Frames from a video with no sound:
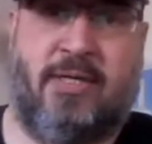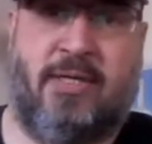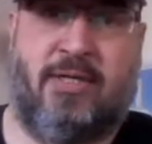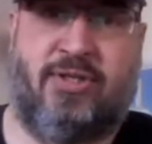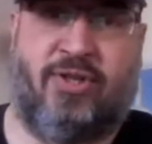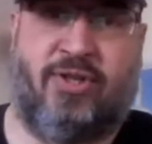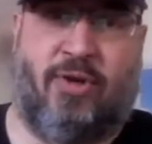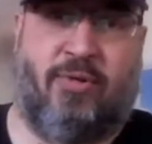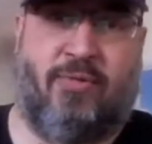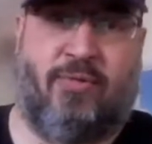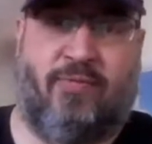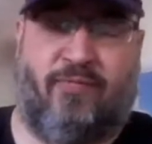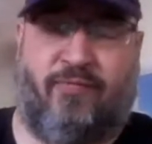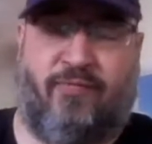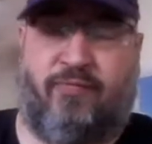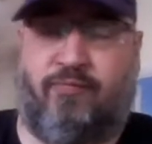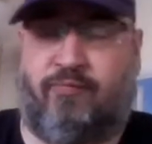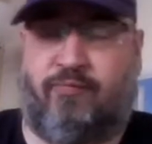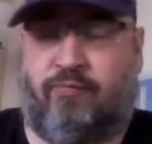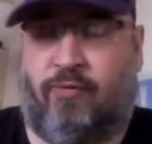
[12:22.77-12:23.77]
So
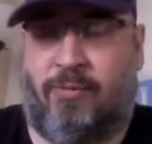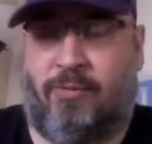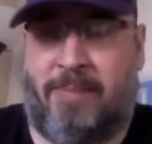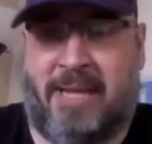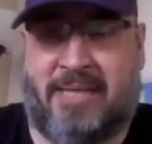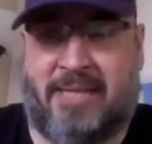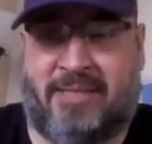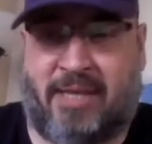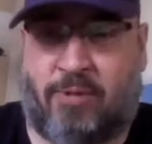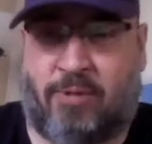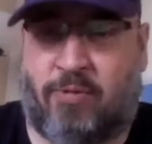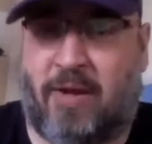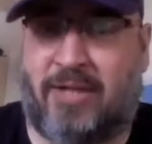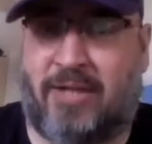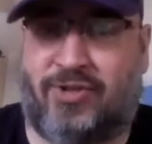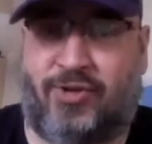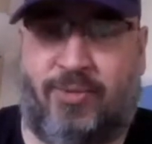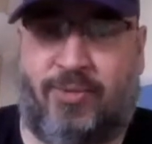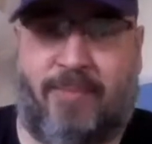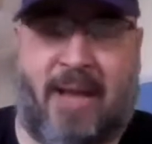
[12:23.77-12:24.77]
for me, it's a
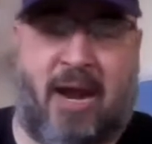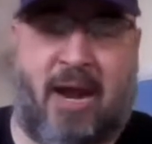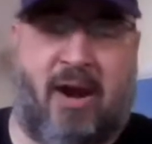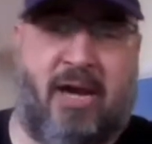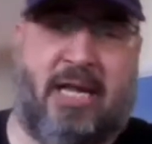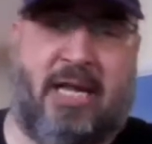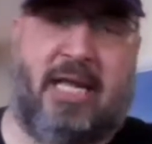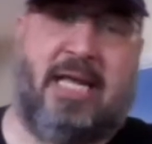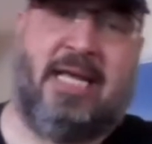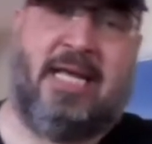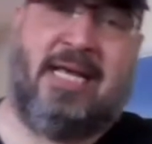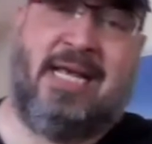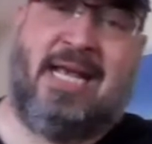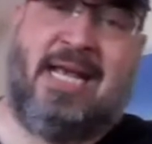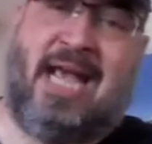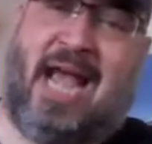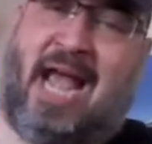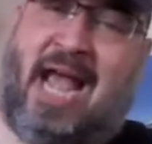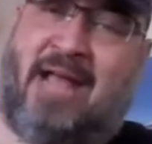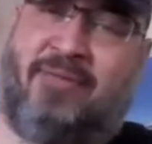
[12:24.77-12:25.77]
question mark,
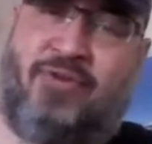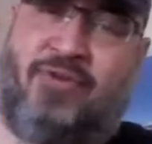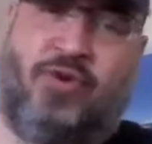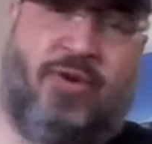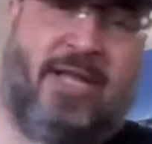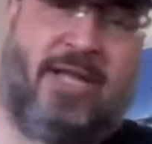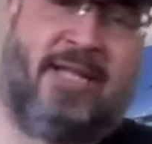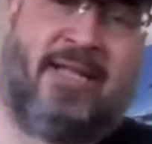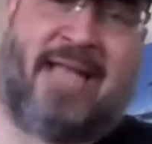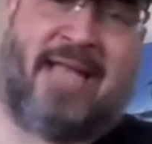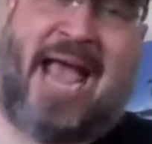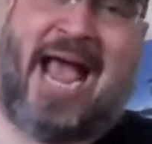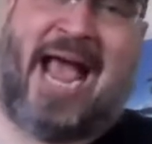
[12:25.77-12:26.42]
and you can